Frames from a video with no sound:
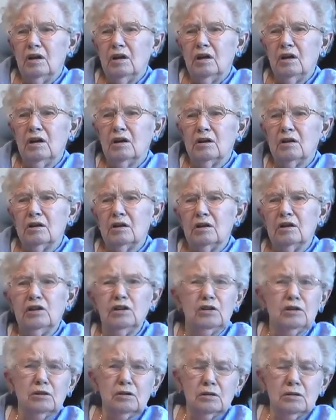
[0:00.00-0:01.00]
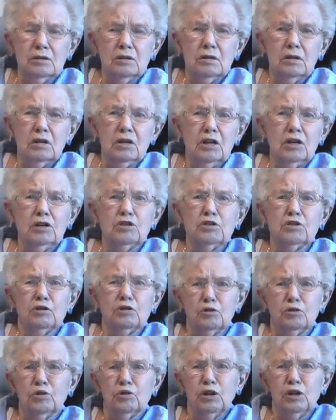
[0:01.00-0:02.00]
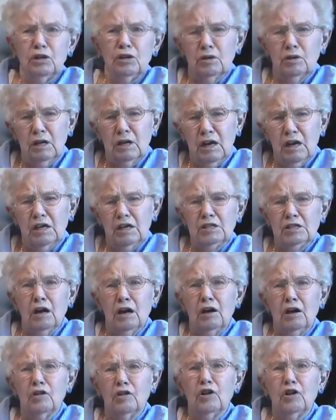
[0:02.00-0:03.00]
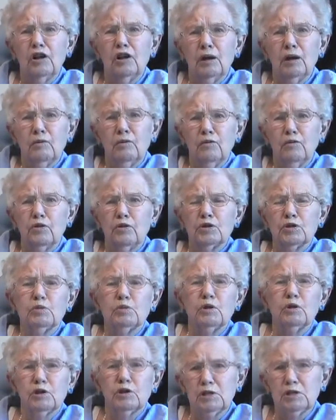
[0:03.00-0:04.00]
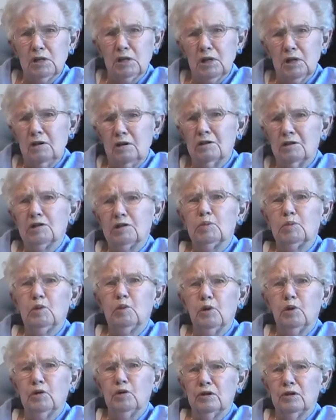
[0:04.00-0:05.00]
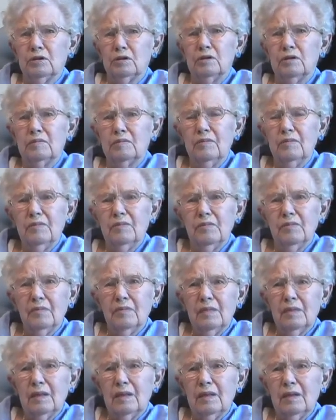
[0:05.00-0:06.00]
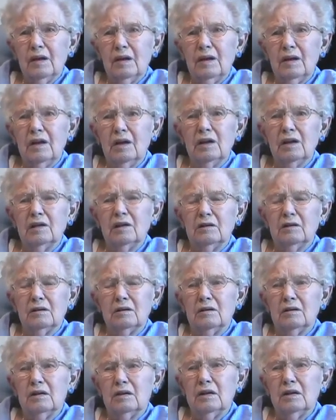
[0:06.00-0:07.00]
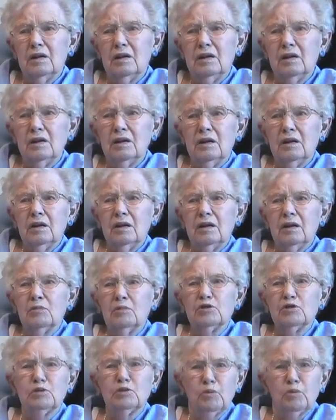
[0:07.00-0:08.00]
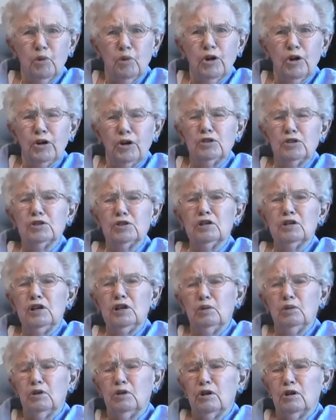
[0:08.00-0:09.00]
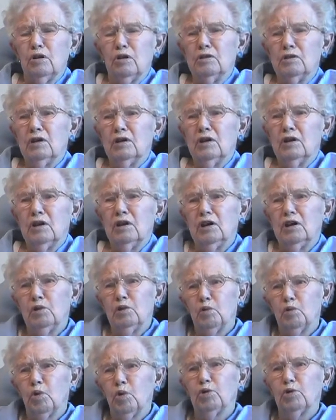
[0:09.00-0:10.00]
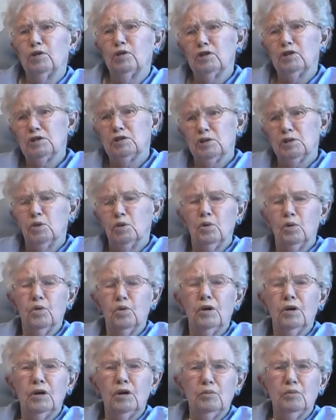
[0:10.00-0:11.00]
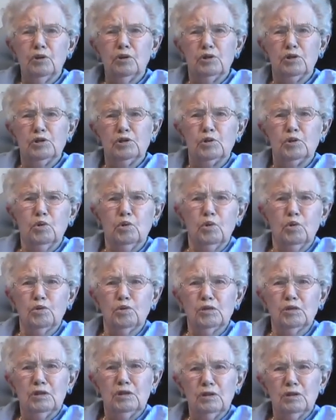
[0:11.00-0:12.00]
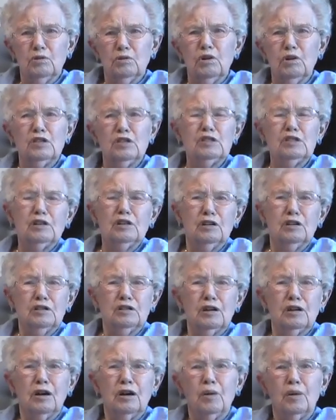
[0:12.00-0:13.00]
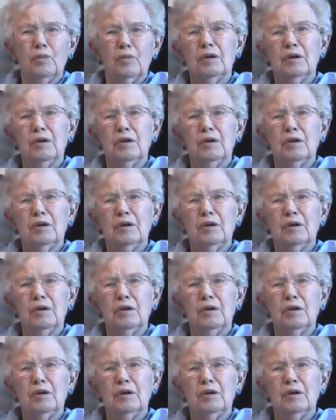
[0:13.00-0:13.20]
And he didn't. He should have drained the gas out of the lamp first. Well, it exploded, and it was in March, and he went out and he rolled in the snow, but the snow was crusty on top.